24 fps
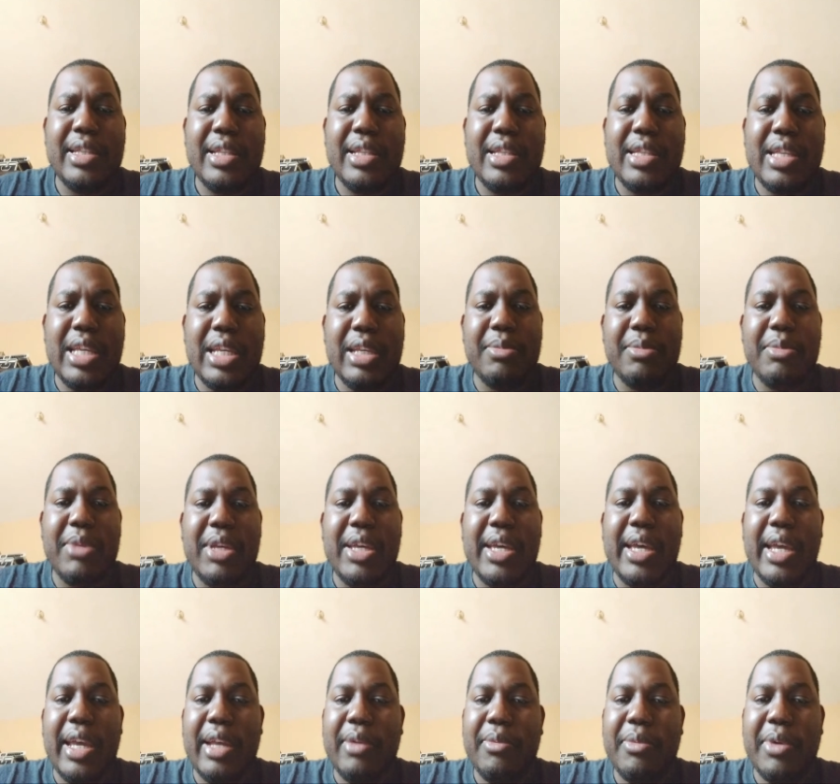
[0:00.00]
thing
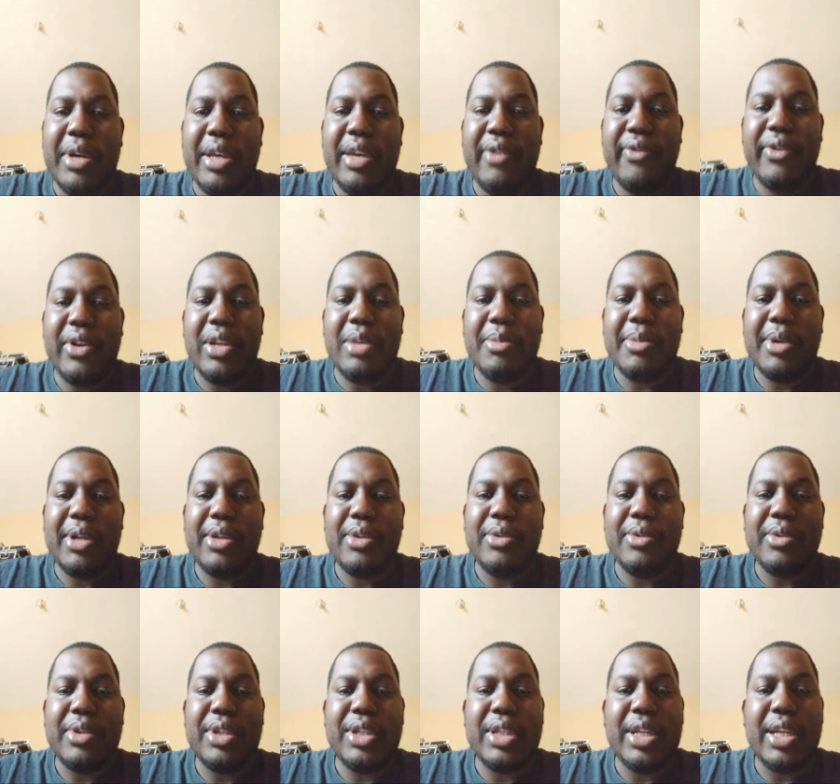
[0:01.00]
behind whatever them are
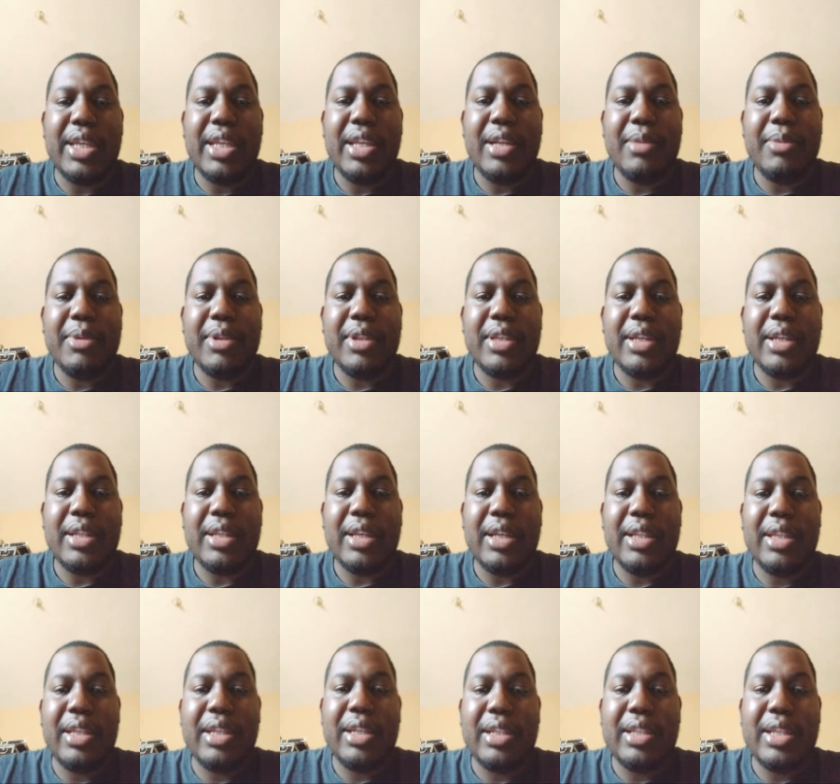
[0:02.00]
doing in Ableton. I
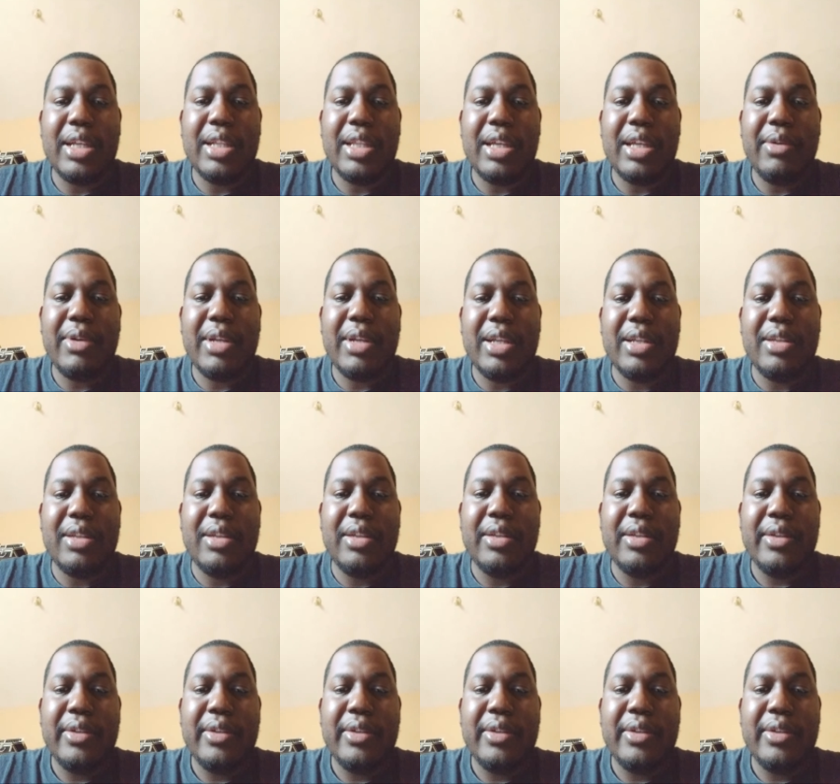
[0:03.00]
think that's one of the